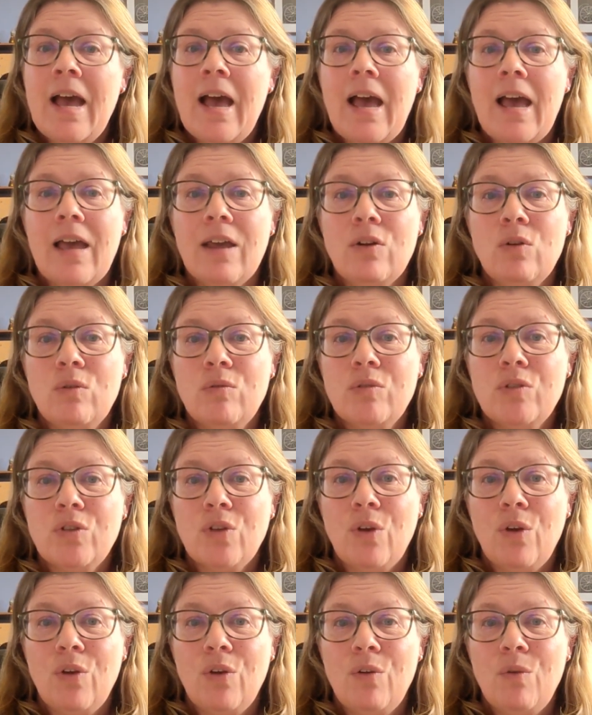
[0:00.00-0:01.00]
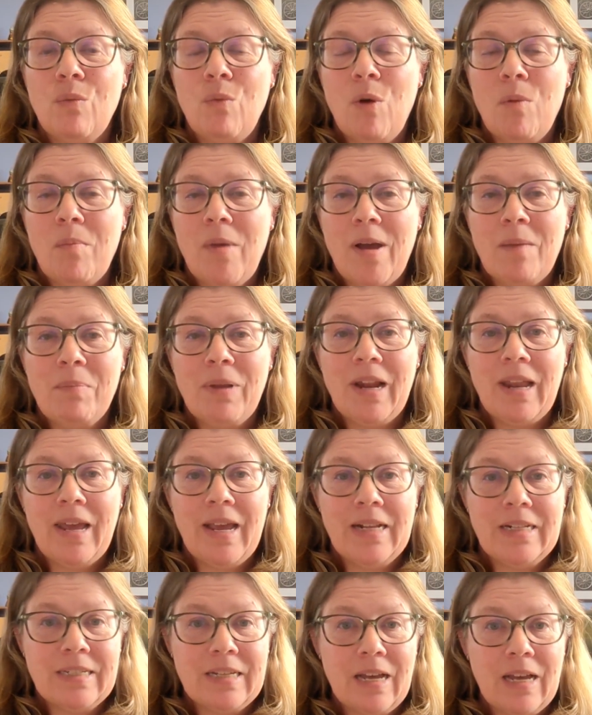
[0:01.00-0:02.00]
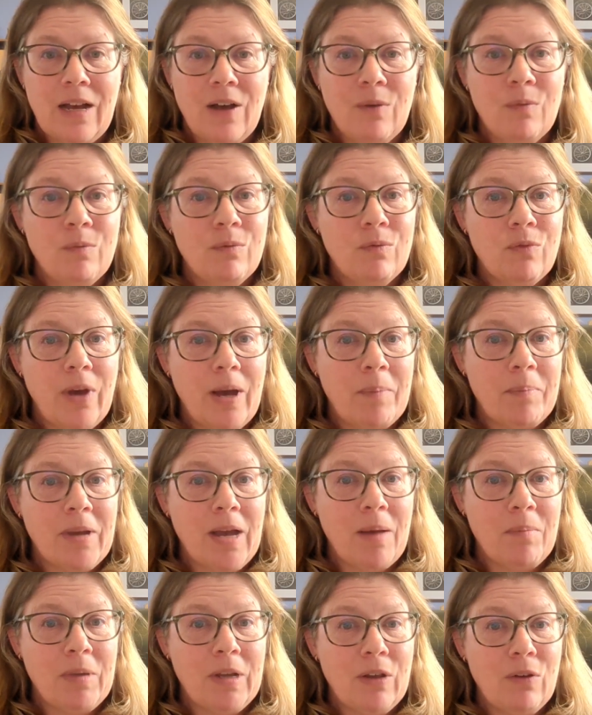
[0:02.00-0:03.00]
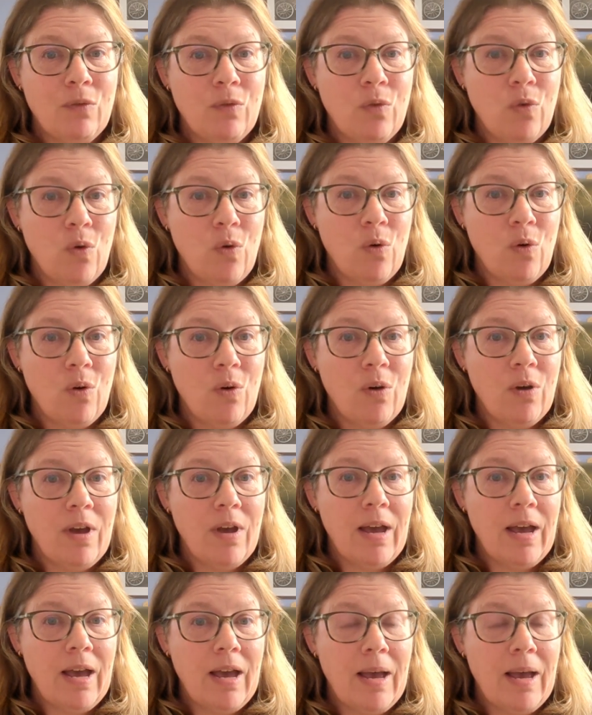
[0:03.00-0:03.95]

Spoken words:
and also what my plans are upcoming for